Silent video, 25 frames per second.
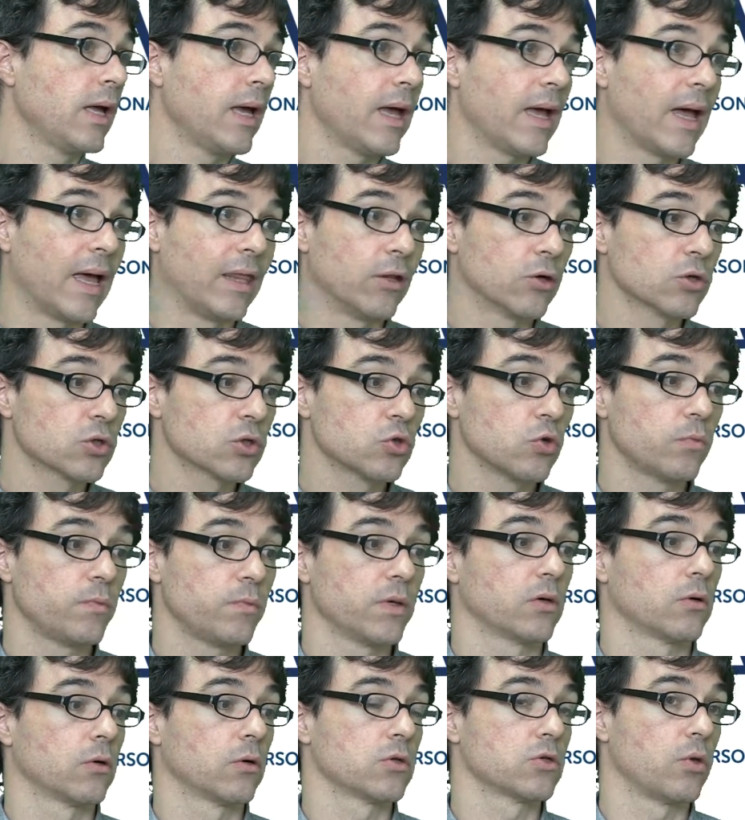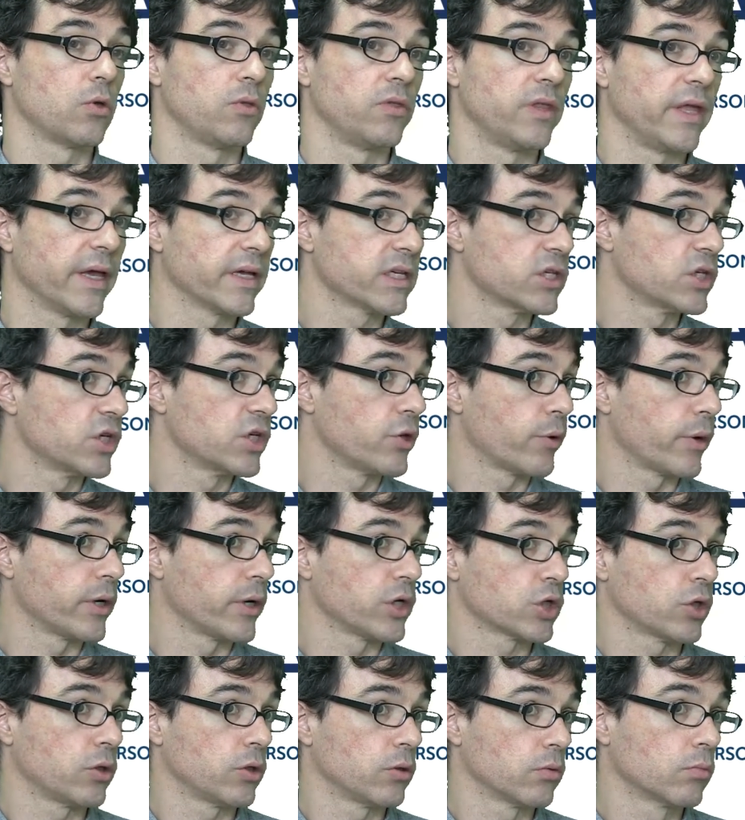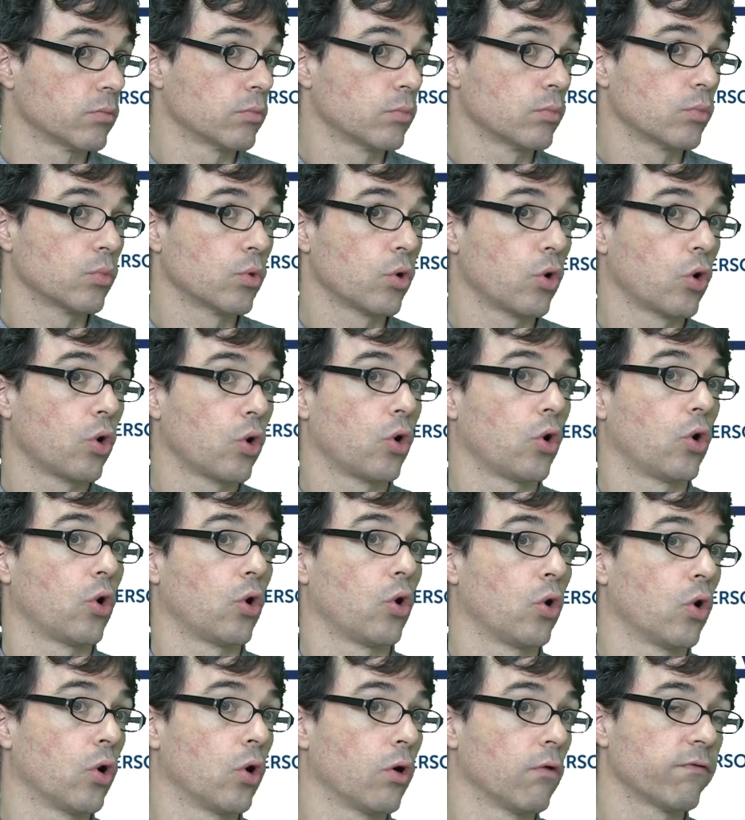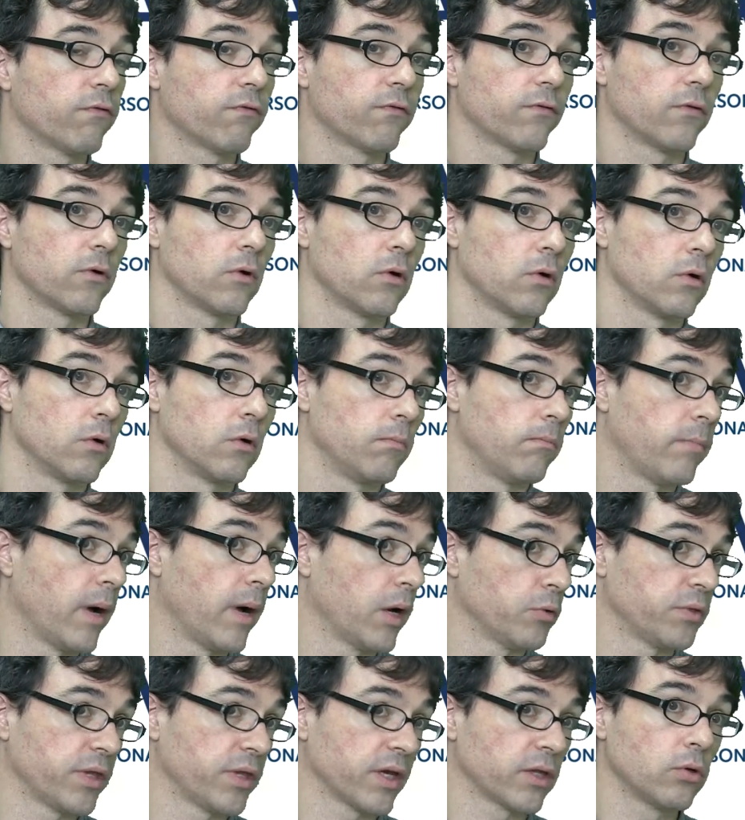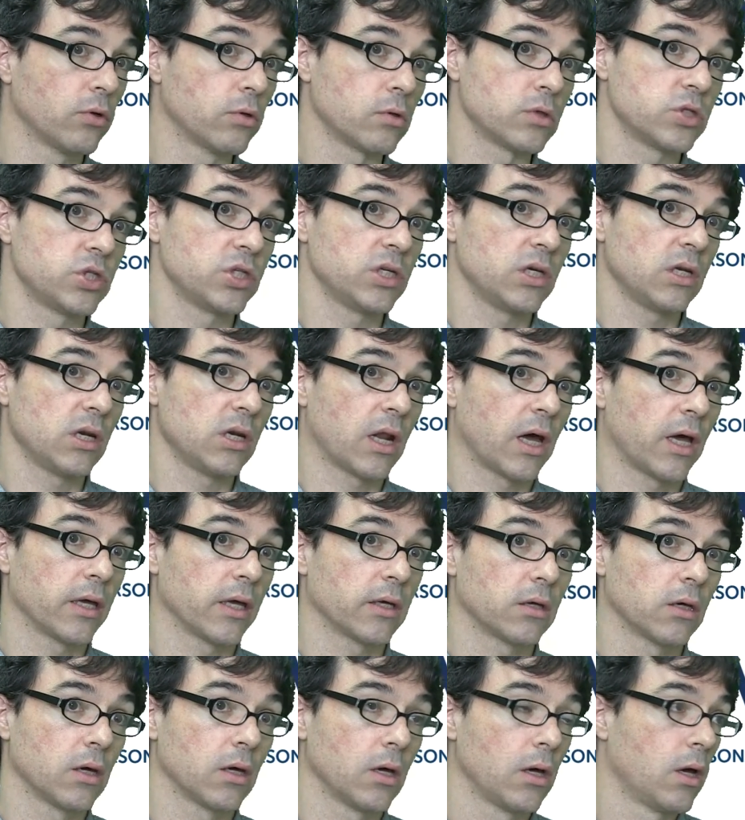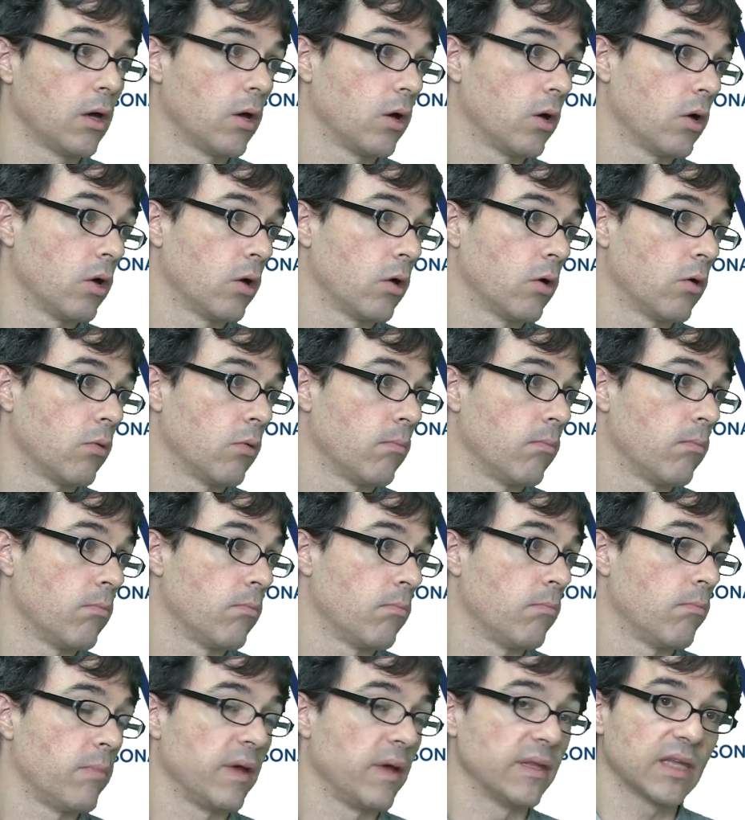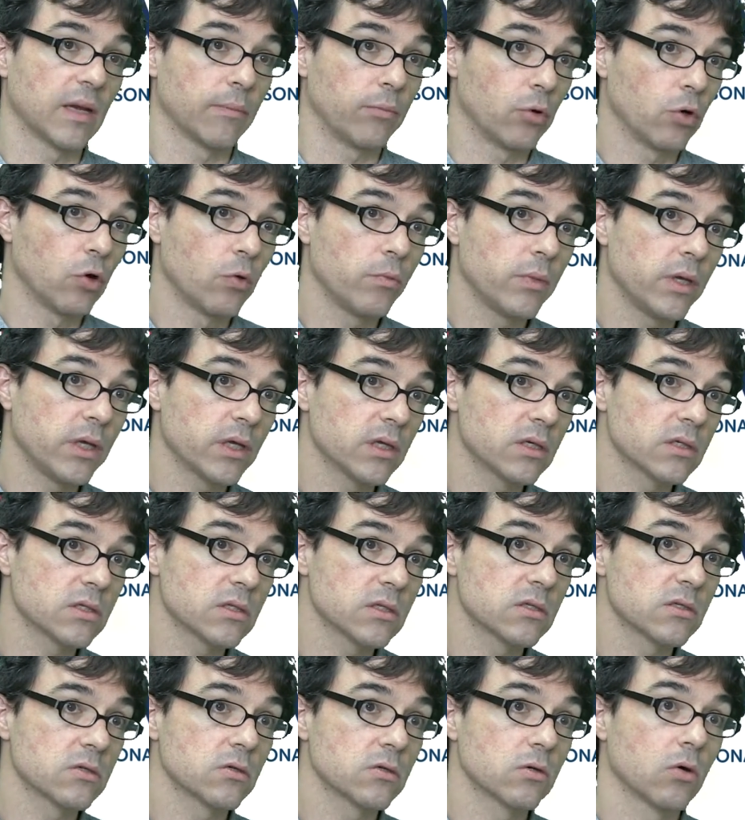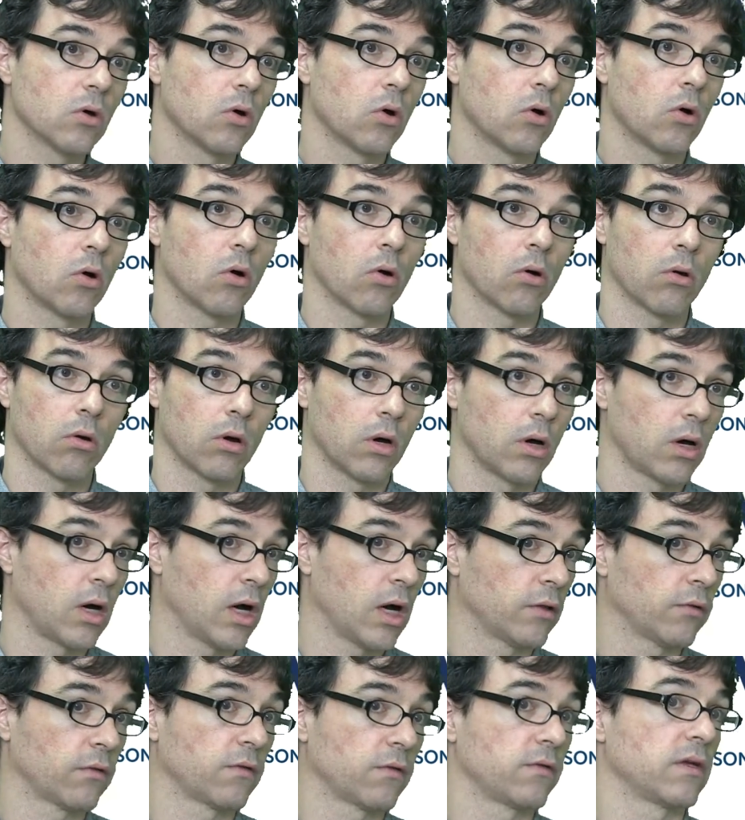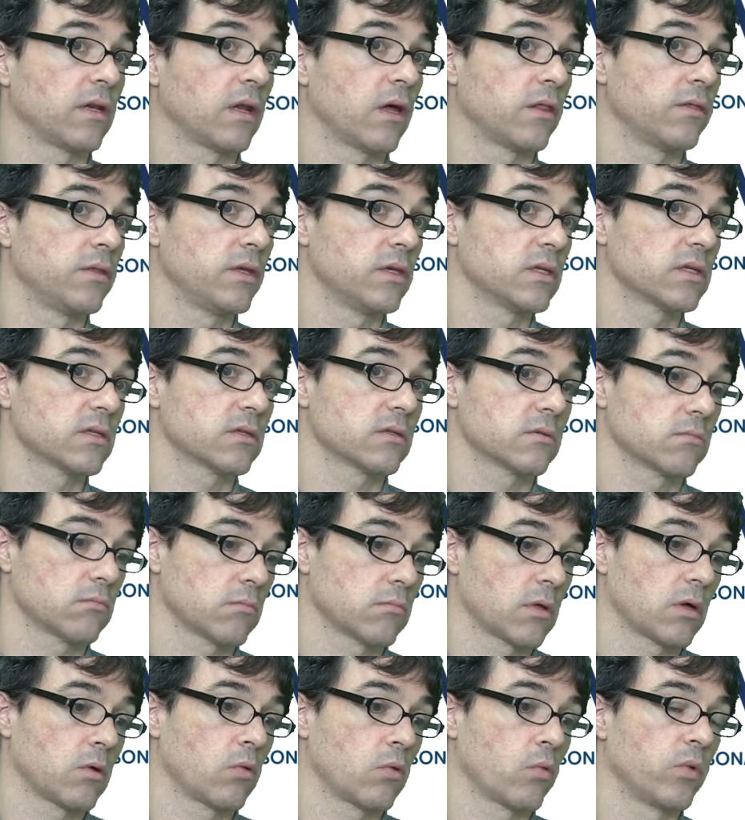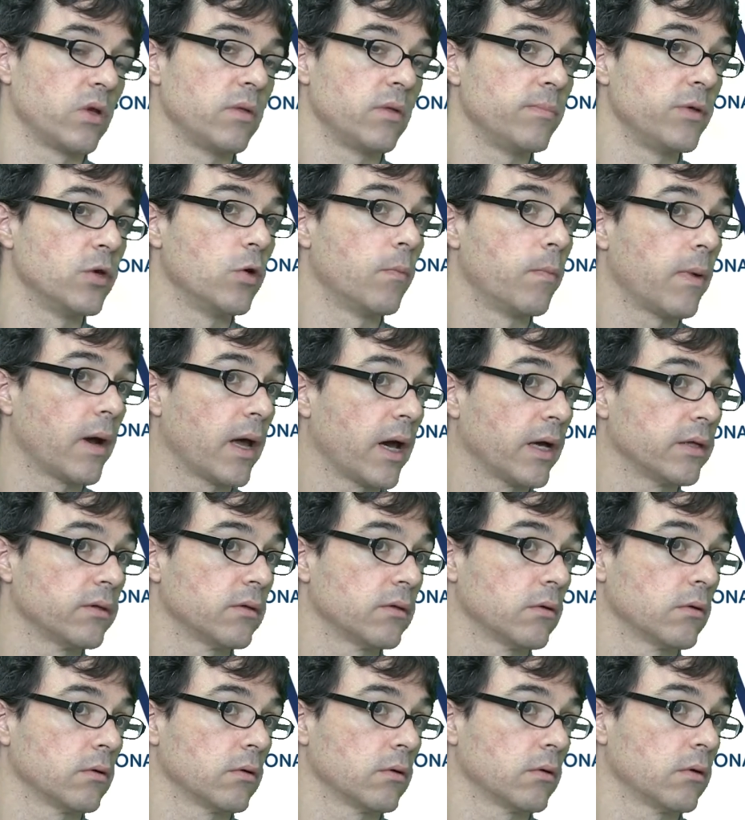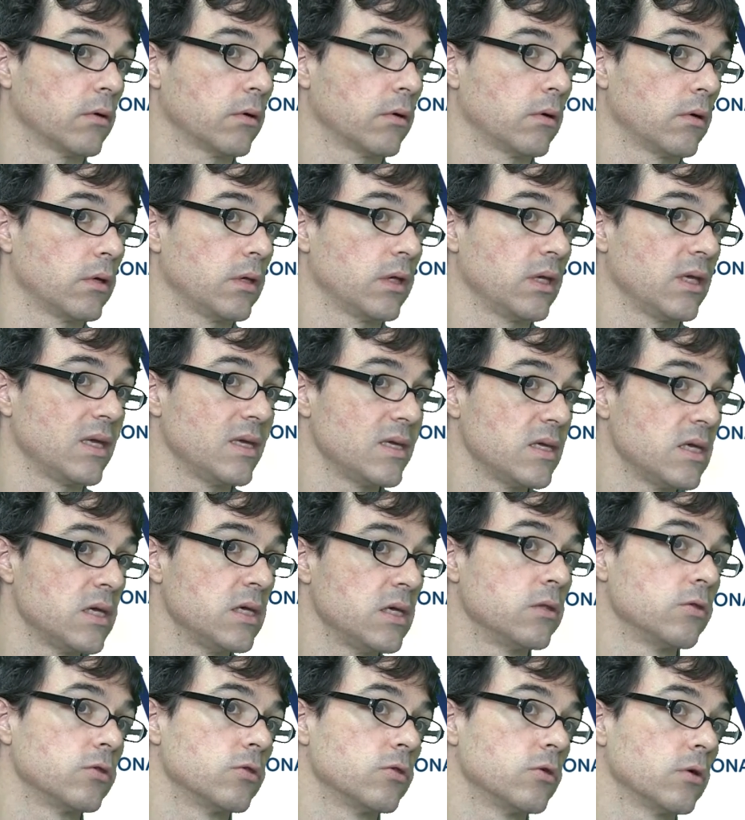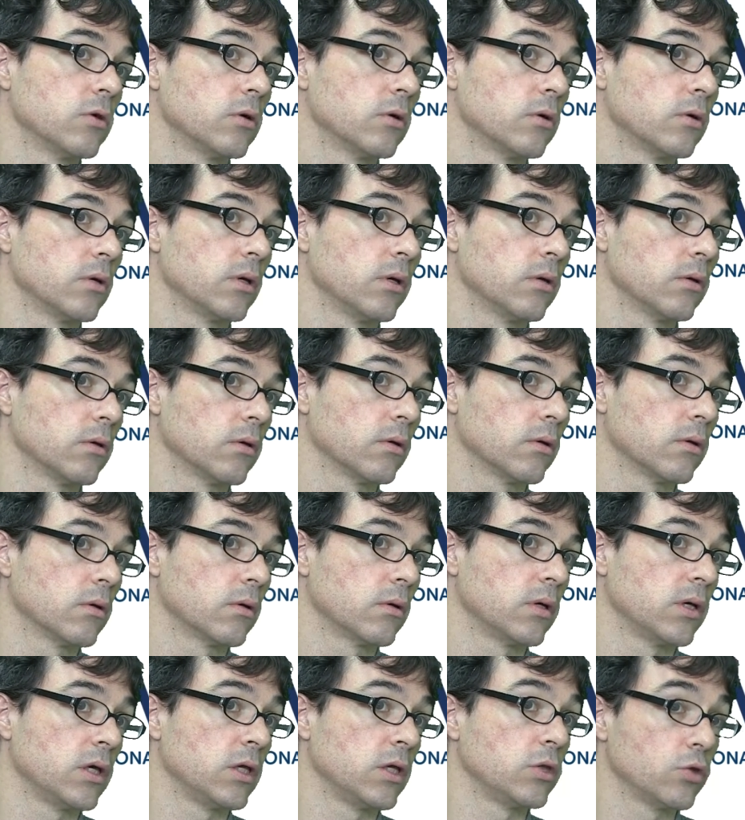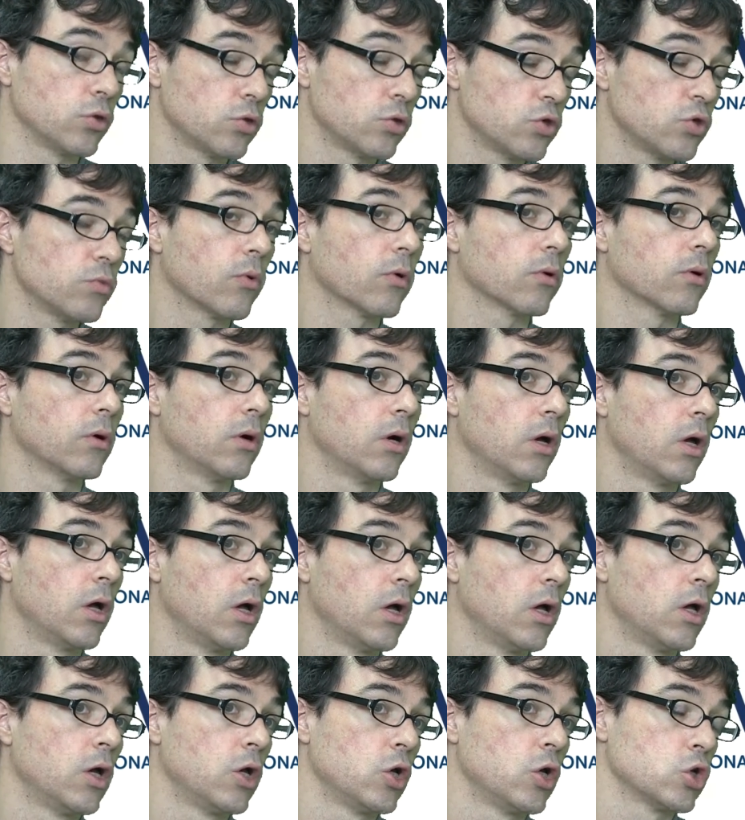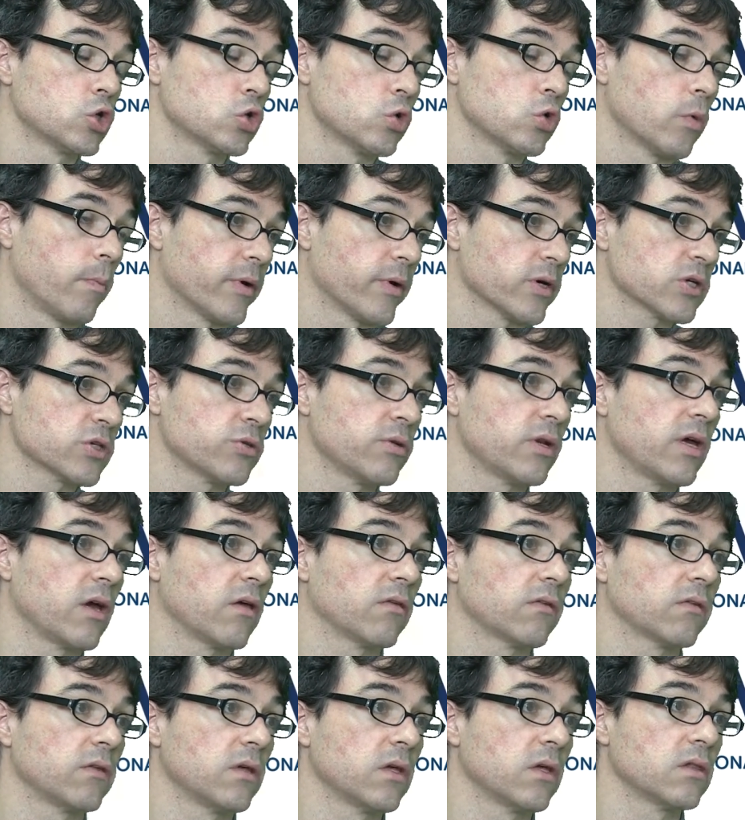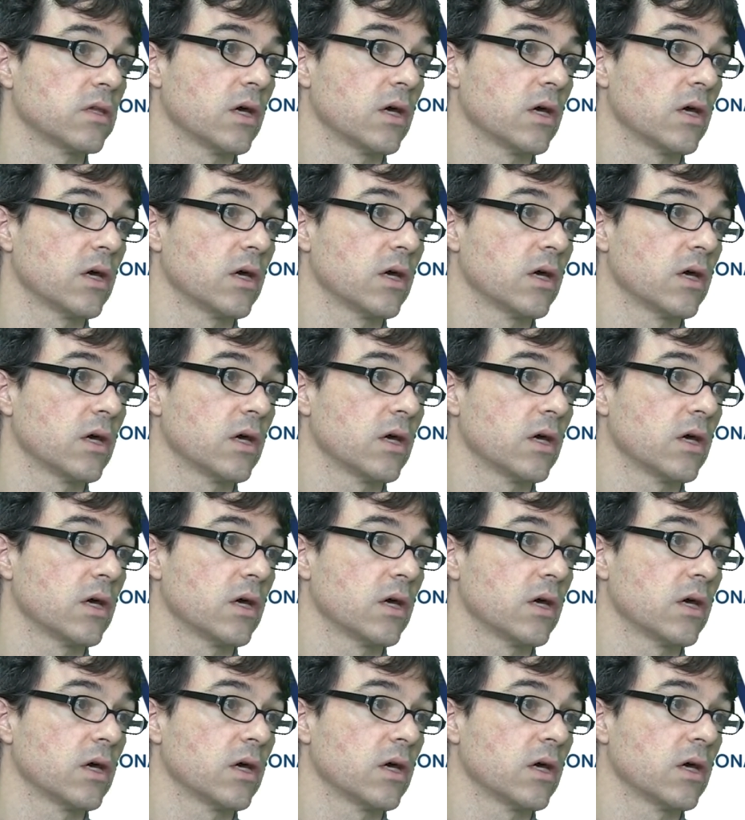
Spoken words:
And also because the next generation of biotechnology like metabolomics or other things like this will be applied in the tumor. So personally I think